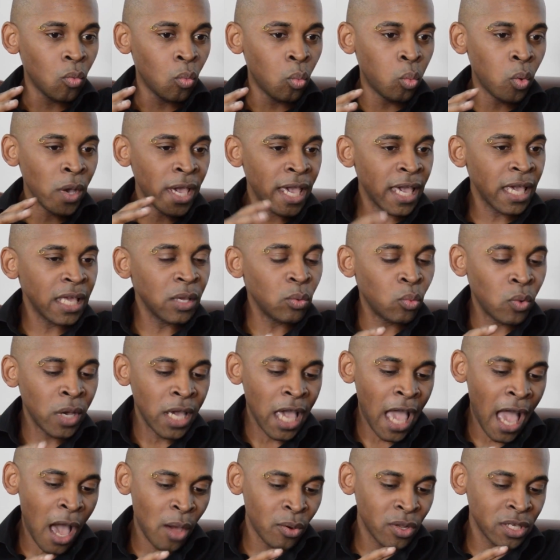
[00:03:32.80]
where,
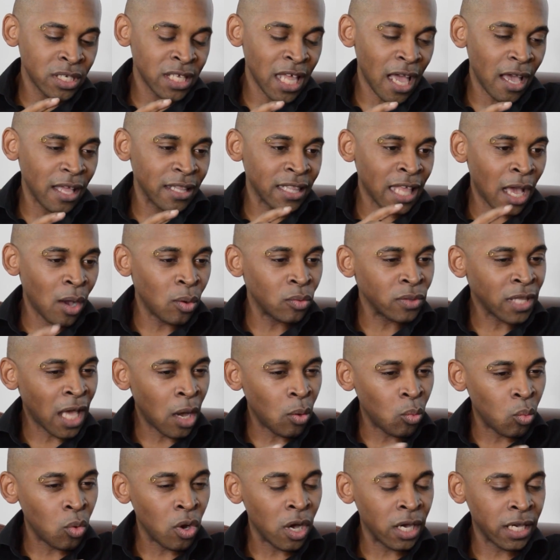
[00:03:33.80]
where how does that, that
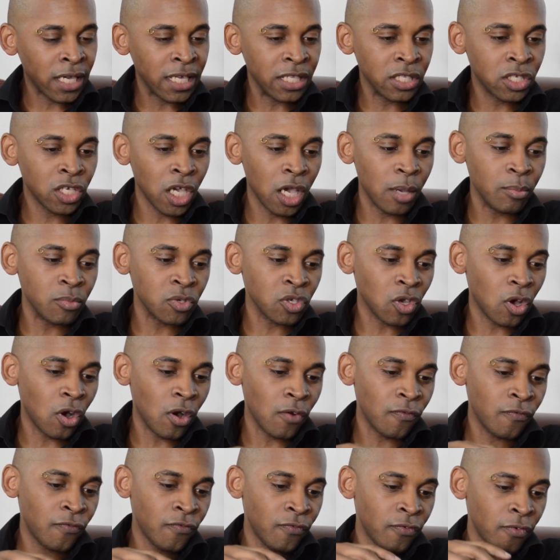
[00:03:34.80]
that work in terms
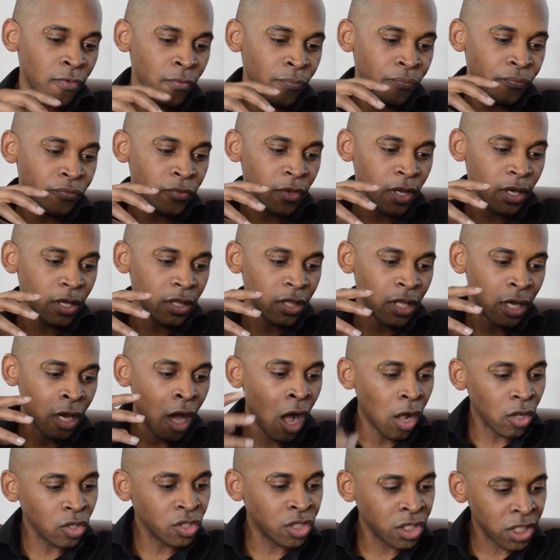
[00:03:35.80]
of the
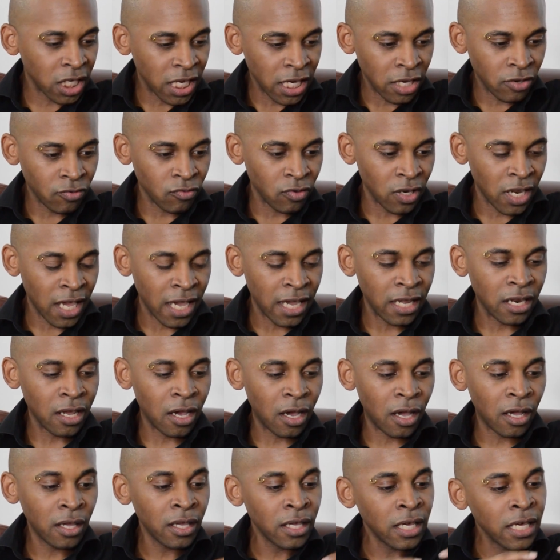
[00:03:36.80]
culture in
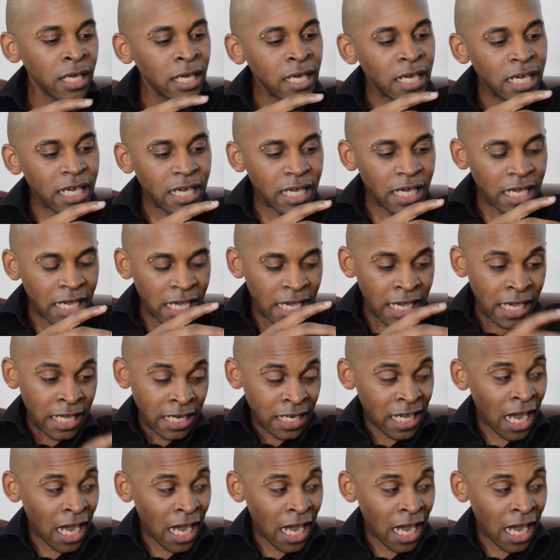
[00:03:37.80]
Grenada? In